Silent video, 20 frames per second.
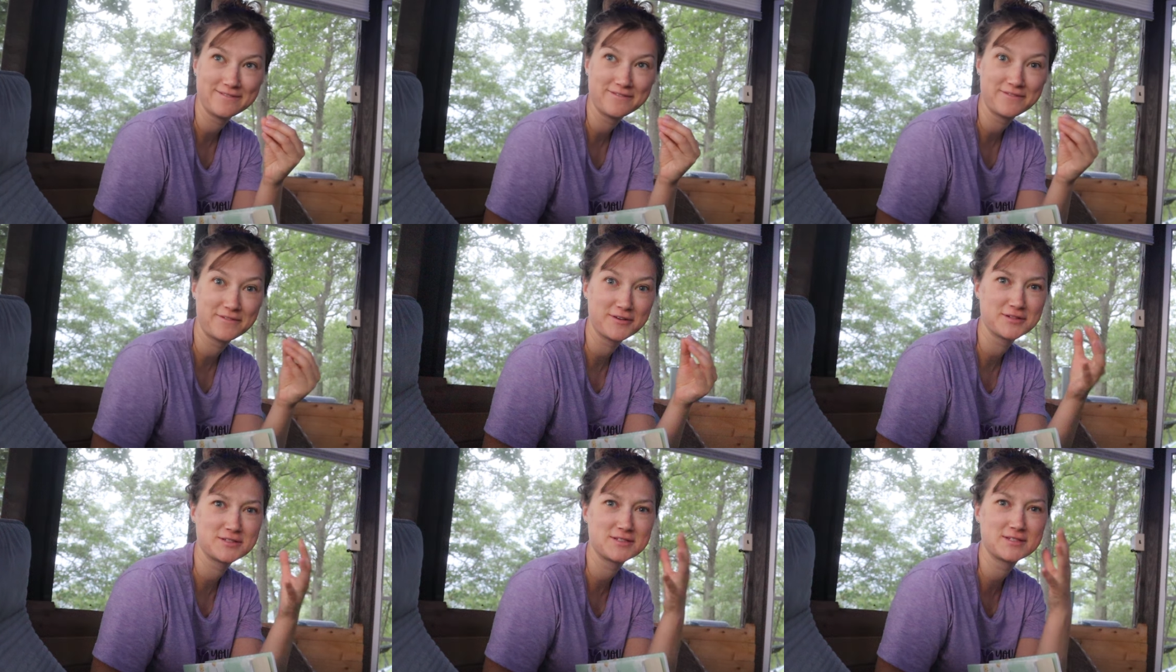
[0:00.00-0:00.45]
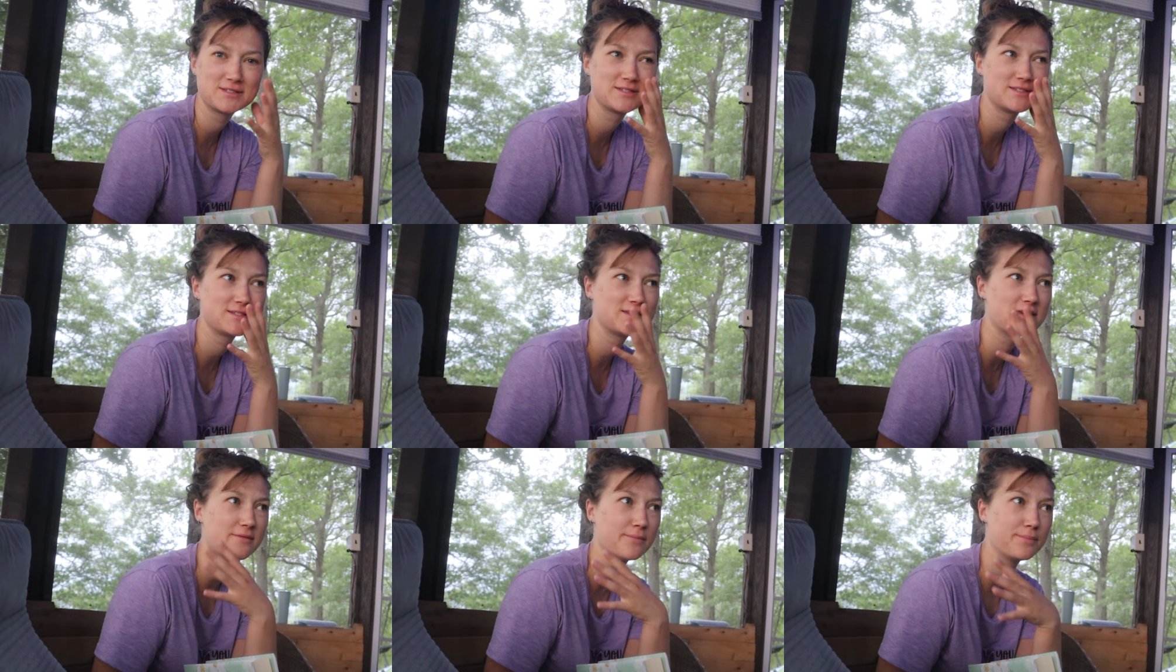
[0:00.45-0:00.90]
For
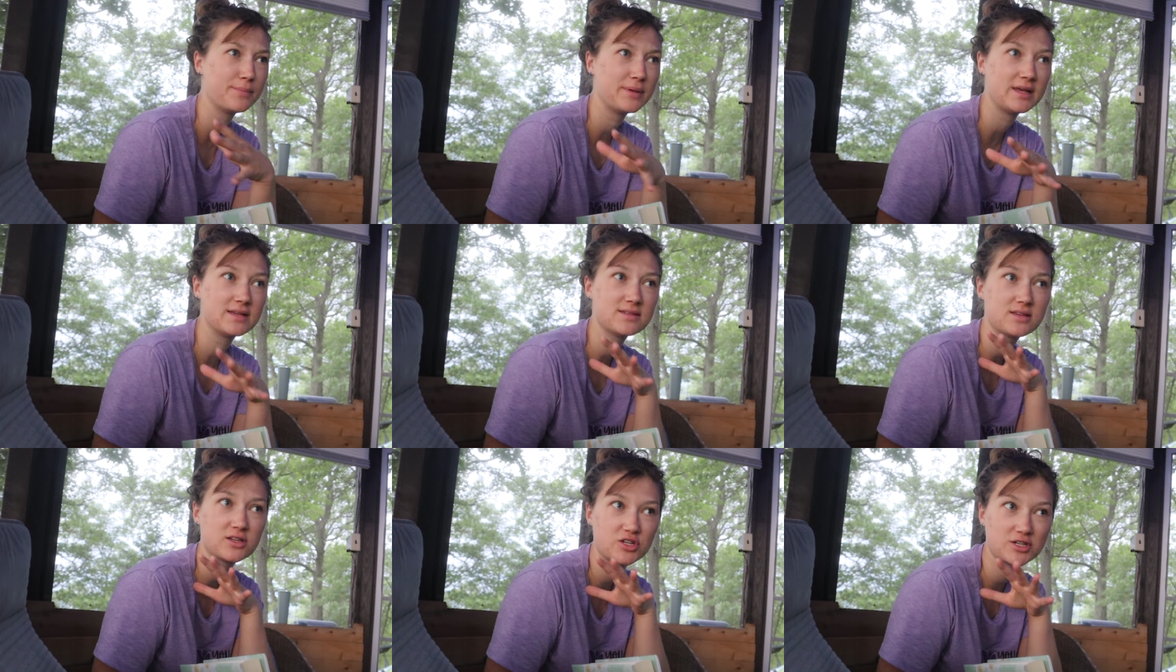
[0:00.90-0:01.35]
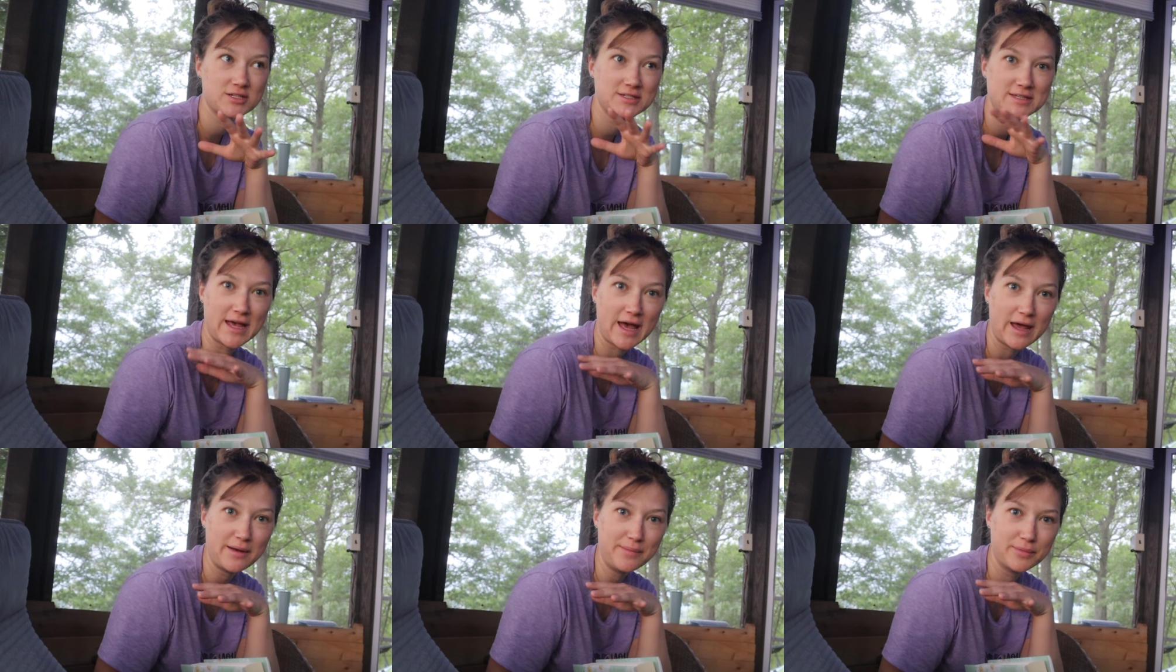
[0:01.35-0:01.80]
being such a
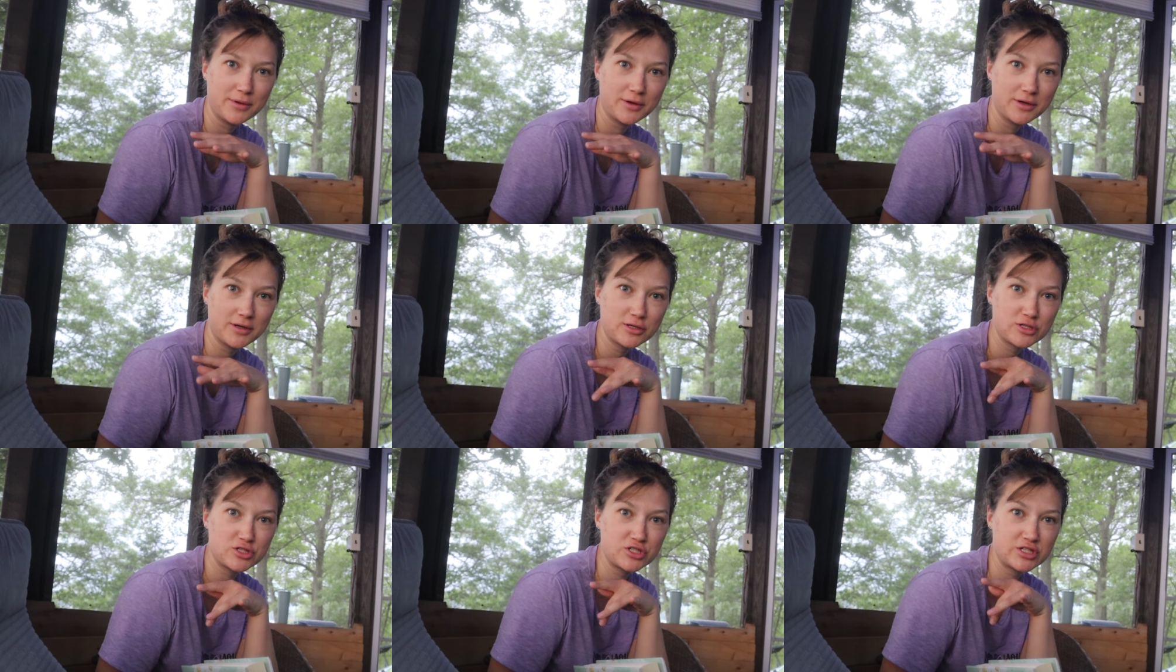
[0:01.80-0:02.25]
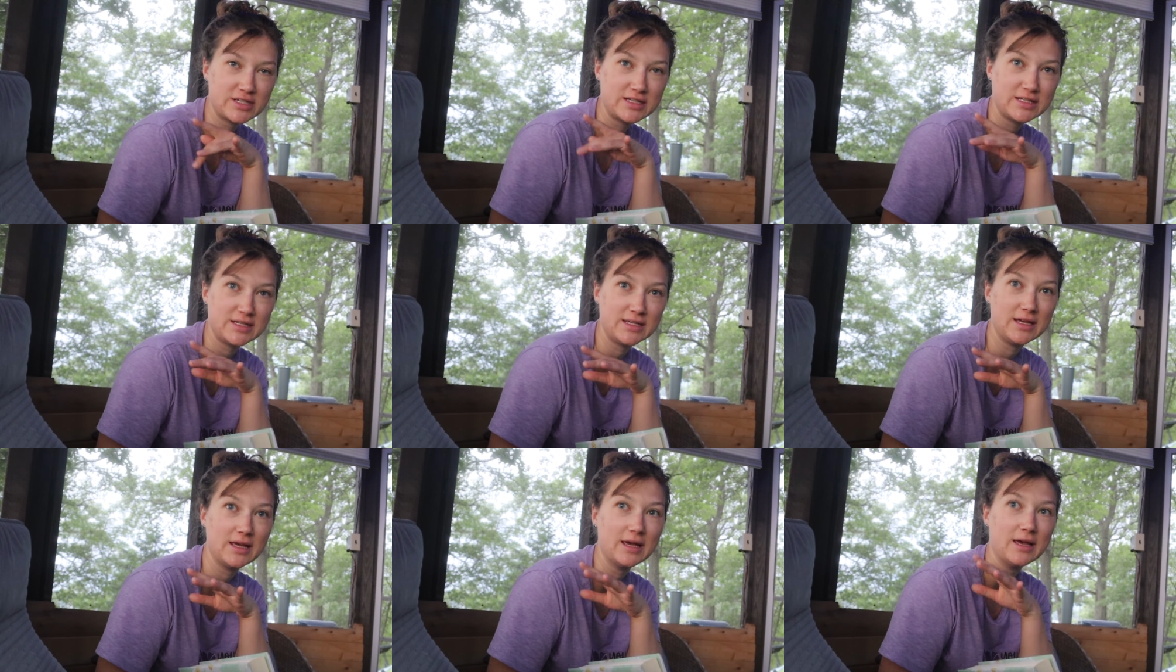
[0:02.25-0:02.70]
sad book,
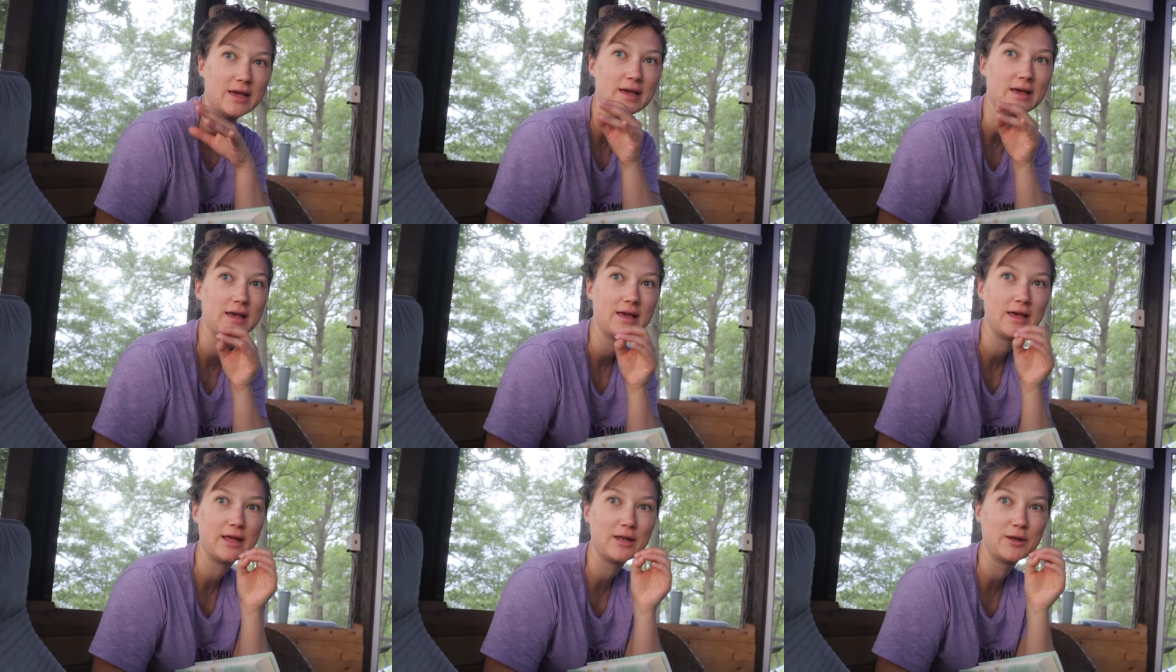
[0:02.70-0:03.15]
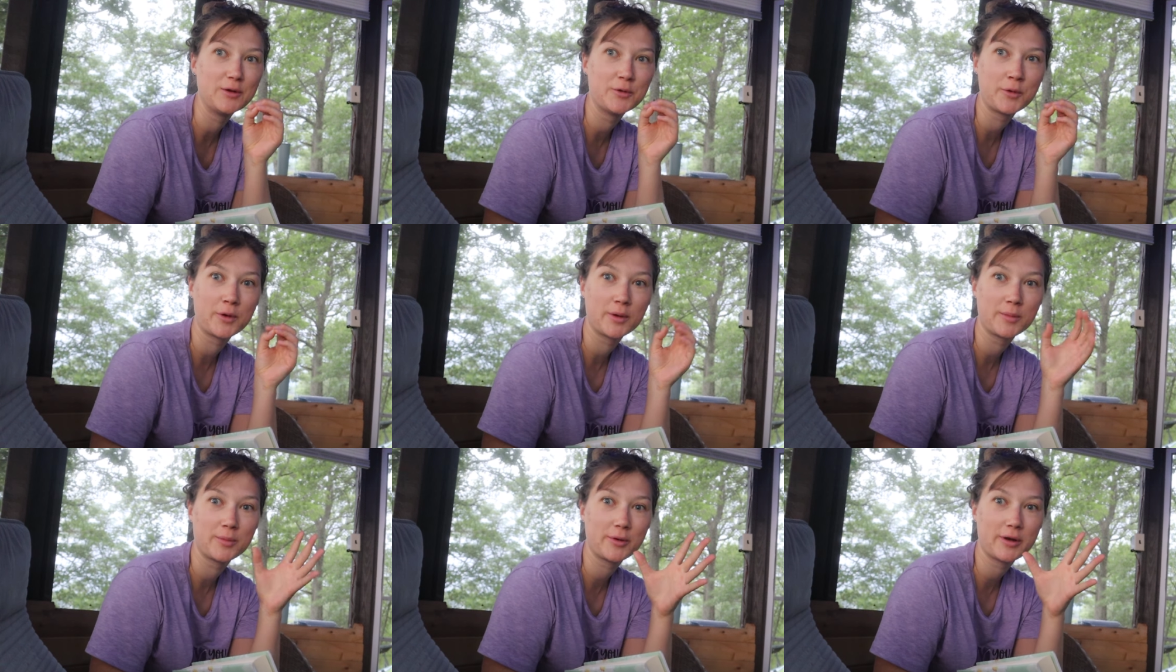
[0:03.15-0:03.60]
she
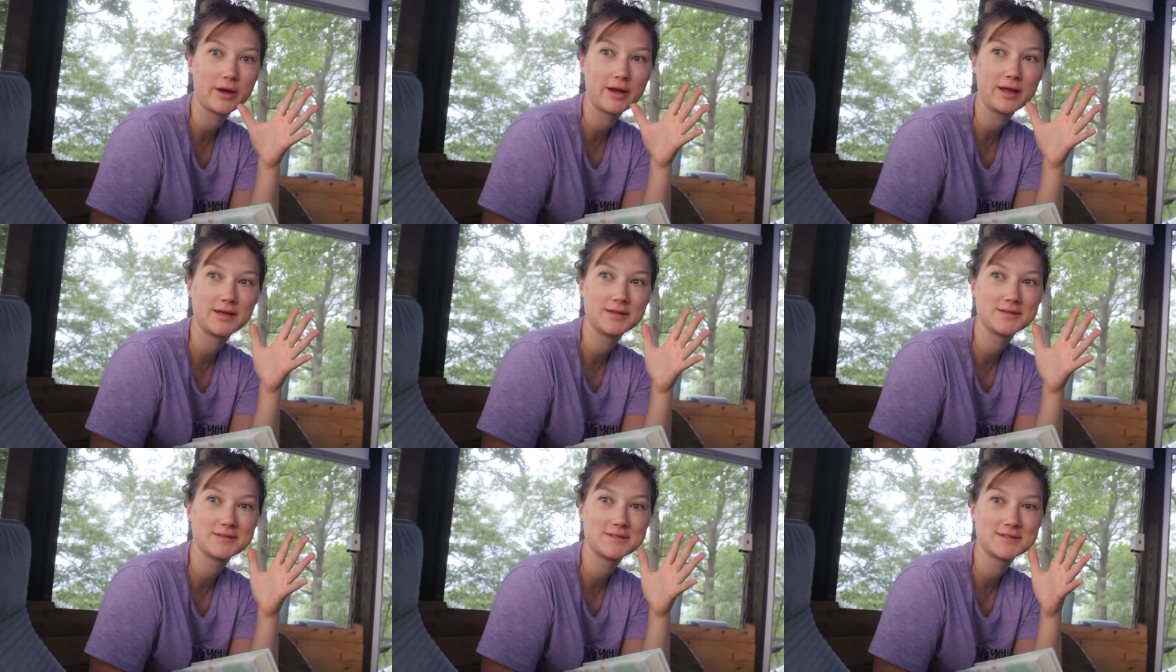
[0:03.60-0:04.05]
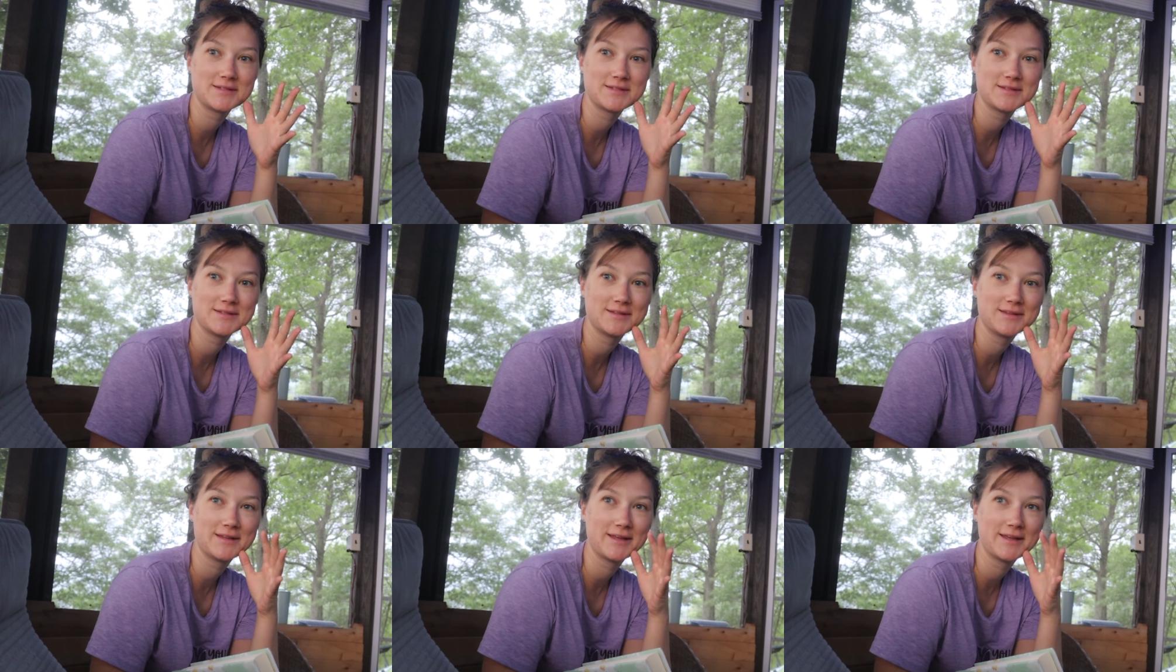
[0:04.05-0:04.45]
incorporates,